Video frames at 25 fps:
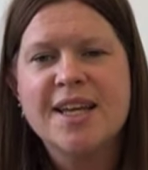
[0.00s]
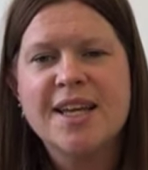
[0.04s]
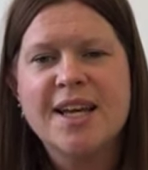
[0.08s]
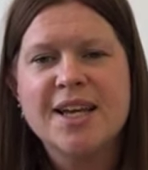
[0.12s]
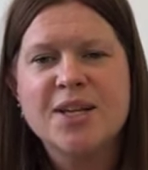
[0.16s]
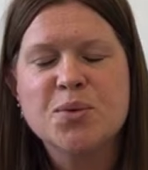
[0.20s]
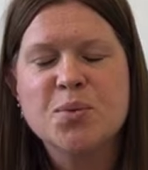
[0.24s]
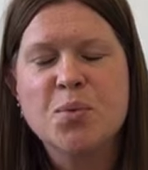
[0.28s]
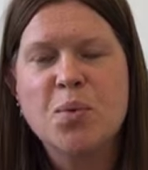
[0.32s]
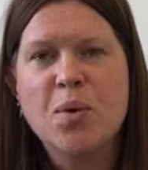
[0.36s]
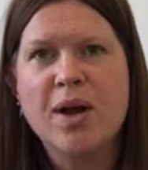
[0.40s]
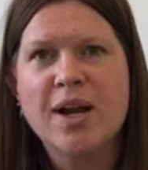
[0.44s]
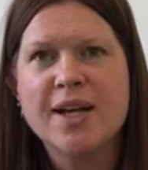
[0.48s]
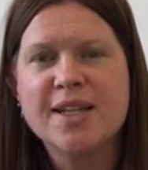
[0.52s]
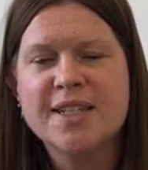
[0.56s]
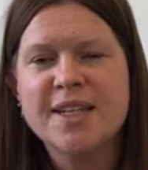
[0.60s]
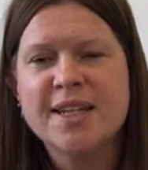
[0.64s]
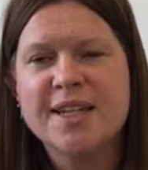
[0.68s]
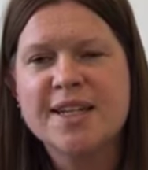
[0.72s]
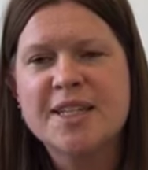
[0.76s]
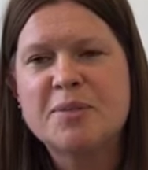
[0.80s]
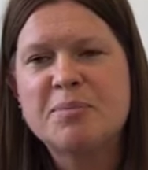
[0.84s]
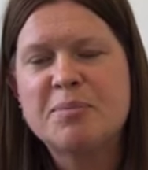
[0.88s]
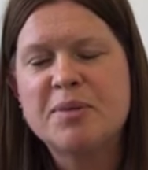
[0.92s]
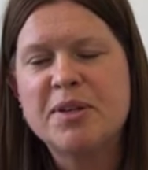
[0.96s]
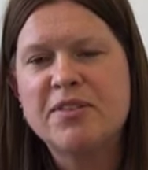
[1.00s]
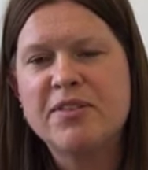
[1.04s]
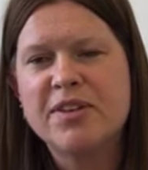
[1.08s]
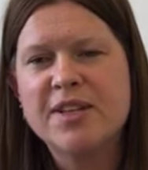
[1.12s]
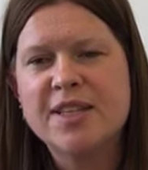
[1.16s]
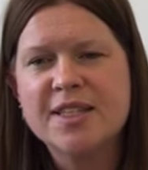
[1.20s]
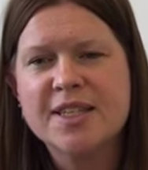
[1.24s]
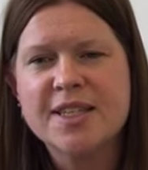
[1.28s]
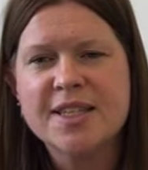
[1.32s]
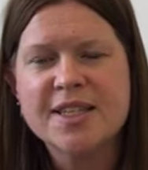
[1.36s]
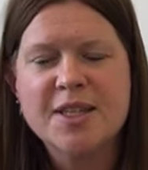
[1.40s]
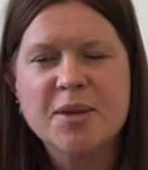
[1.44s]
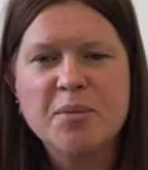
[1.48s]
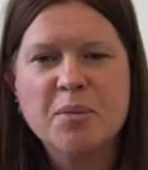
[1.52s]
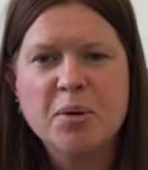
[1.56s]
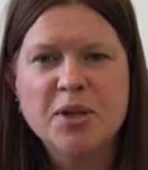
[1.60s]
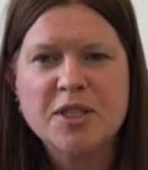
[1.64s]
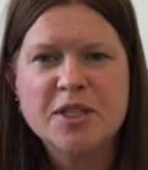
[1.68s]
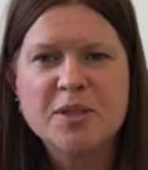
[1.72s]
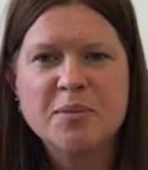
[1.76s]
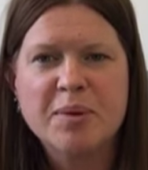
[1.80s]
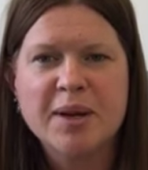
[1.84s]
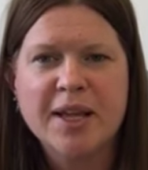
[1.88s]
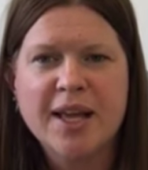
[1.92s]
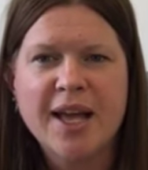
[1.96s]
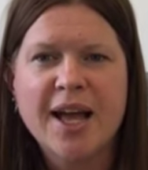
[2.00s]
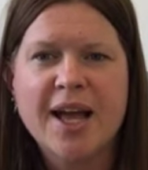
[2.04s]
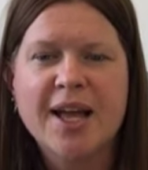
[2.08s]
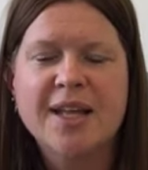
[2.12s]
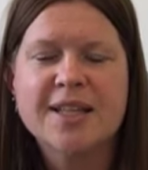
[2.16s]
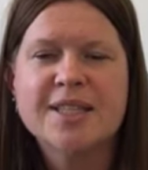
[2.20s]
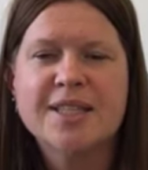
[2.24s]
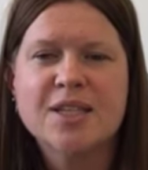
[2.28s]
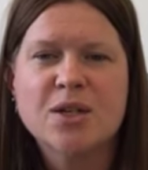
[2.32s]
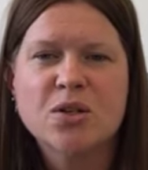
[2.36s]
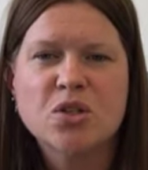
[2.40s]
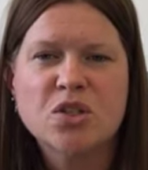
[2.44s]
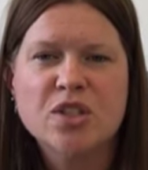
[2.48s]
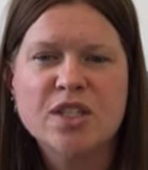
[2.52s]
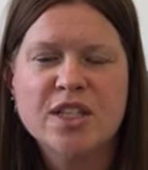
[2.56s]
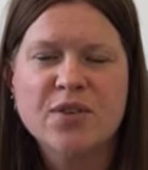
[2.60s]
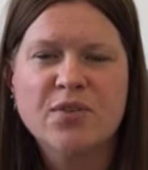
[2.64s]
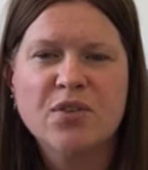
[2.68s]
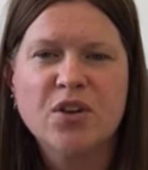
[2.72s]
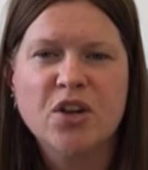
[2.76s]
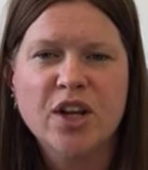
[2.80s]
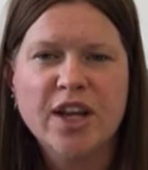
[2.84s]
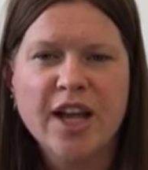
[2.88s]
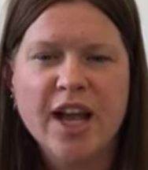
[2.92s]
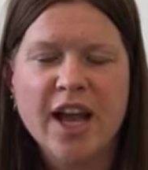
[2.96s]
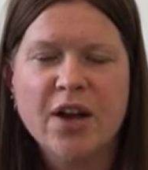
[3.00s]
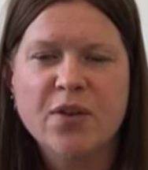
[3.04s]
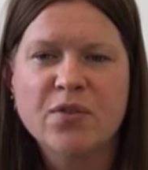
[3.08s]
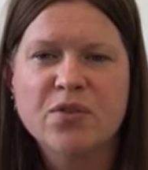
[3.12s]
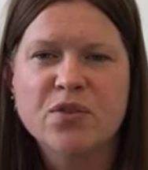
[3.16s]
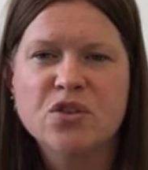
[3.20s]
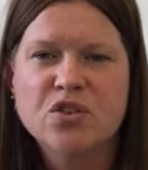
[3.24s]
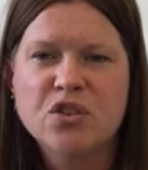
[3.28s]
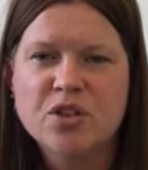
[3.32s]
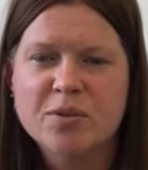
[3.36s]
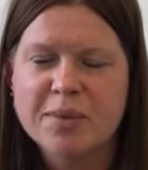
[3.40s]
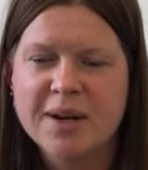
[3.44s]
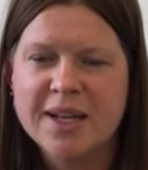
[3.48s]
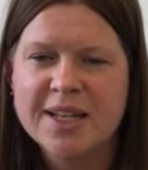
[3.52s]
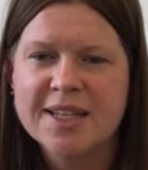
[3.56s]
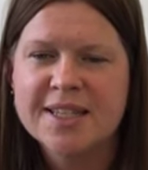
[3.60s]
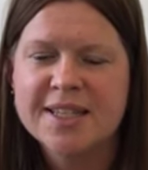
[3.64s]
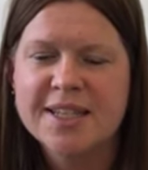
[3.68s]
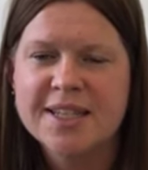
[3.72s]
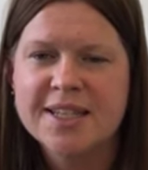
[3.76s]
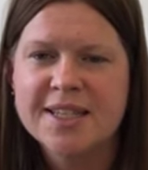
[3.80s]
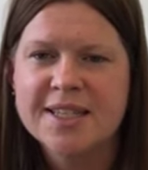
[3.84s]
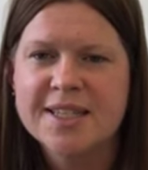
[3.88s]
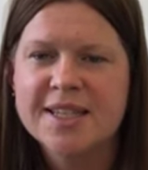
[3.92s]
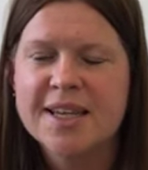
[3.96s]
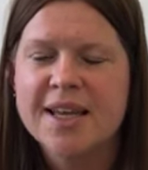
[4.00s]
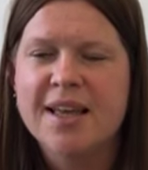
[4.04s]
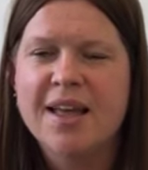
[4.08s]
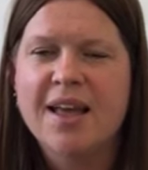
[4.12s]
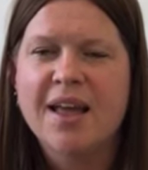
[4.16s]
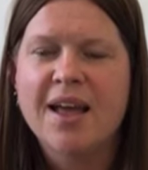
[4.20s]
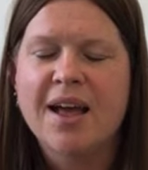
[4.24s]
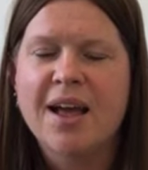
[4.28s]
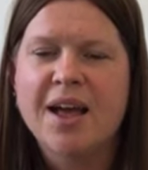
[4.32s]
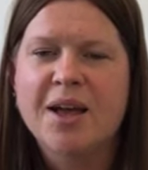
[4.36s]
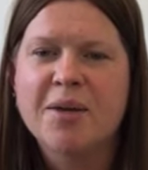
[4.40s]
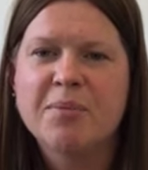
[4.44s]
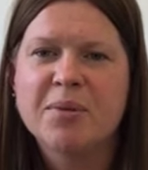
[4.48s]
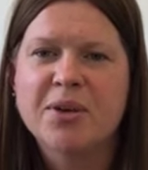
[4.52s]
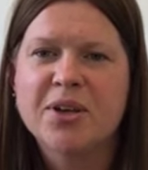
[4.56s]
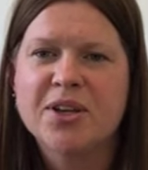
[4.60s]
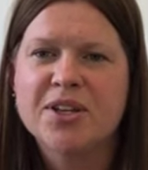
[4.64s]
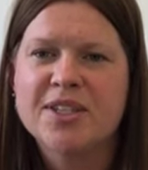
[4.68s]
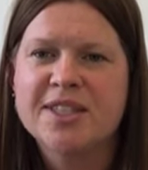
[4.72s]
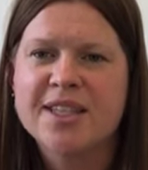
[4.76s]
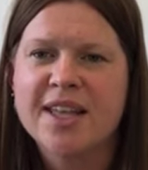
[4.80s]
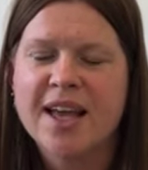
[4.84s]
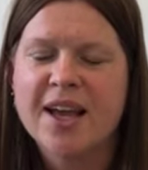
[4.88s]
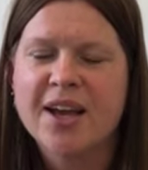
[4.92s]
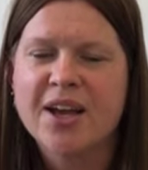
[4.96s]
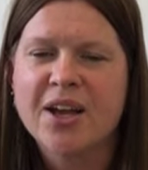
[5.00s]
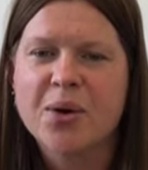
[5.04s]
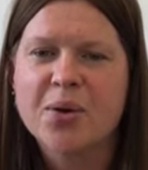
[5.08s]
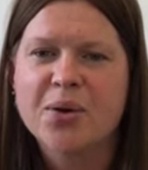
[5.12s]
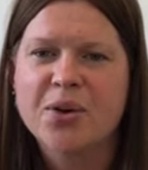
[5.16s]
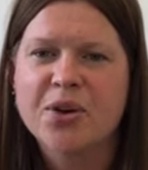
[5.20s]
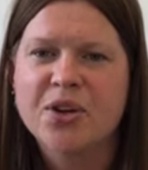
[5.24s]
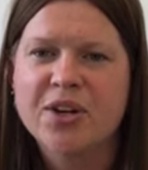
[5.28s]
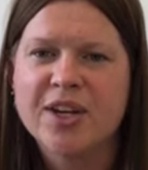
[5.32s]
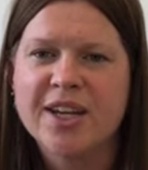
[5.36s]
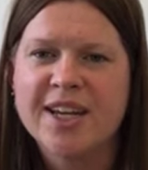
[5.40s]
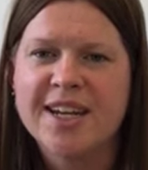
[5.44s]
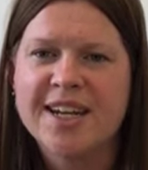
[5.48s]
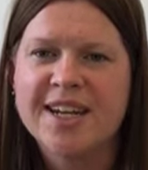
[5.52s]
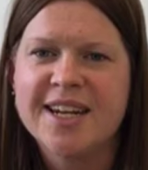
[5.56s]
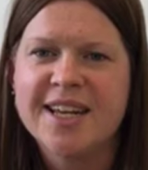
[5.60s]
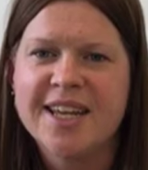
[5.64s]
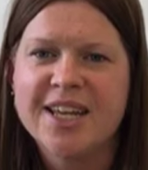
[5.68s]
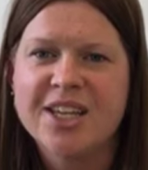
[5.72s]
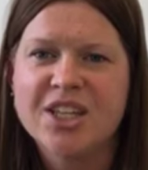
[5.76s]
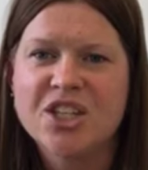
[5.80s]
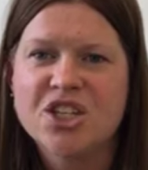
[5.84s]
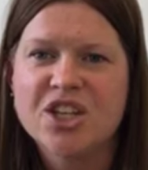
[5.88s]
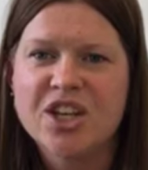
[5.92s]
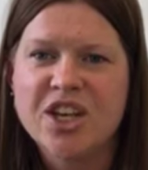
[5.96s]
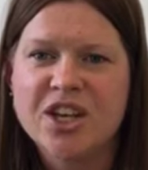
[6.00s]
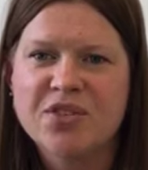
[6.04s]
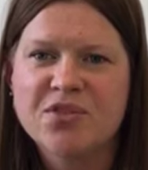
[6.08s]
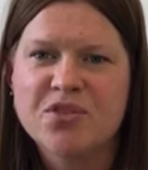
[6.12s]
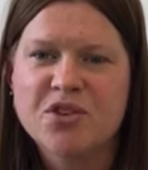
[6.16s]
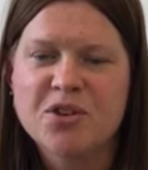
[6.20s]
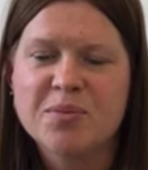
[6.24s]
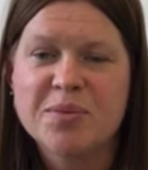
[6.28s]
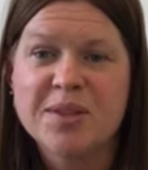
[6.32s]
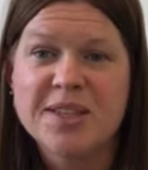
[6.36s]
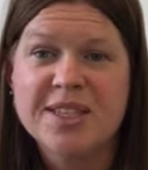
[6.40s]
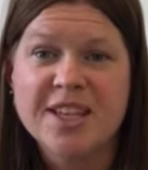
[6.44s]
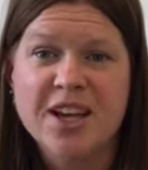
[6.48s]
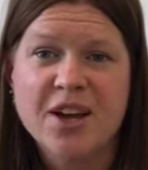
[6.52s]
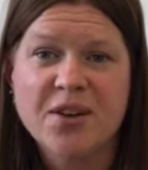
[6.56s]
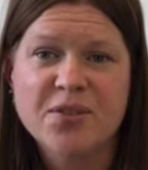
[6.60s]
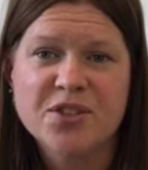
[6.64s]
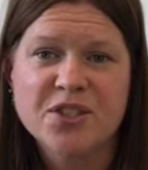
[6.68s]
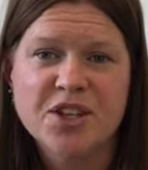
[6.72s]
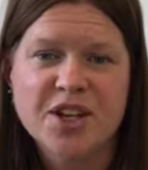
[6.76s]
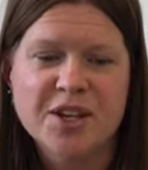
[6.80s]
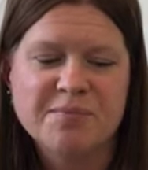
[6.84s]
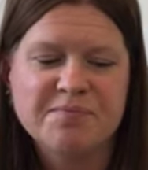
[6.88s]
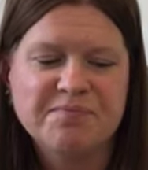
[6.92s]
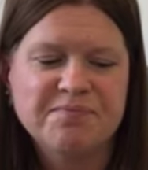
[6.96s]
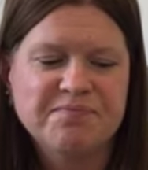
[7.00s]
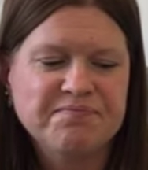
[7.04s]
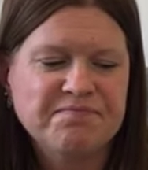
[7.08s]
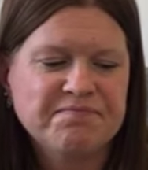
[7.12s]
as wide an experience as they possibly can, so just have a look out for trip letters because they are going on in each year group this half term.